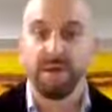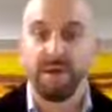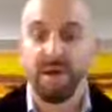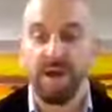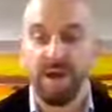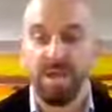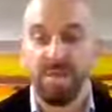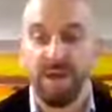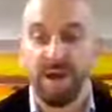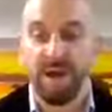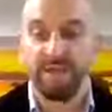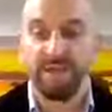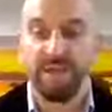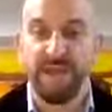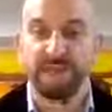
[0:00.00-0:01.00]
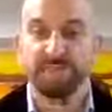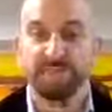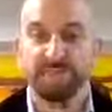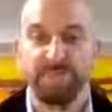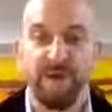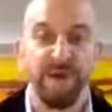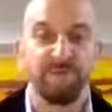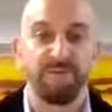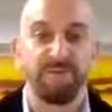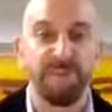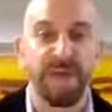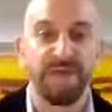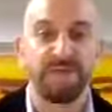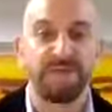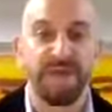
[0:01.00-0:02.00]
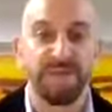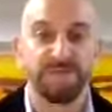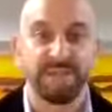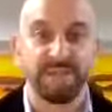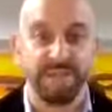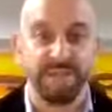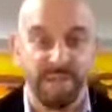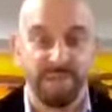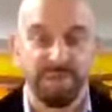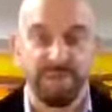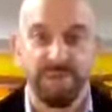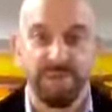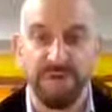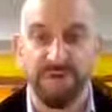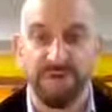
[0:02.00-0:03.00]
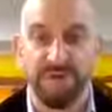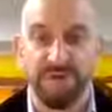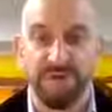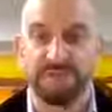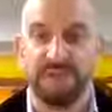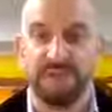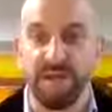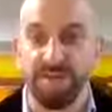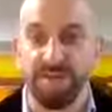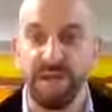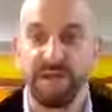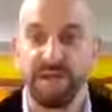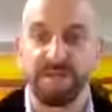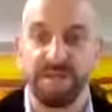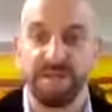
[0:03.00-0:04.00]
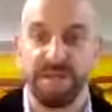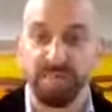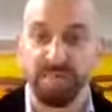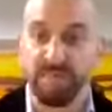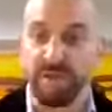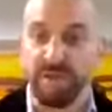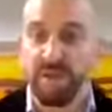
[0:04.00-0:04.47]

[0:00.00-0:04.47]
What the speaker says: a chance to be part of our beta testing, and they'll be on the inside beta team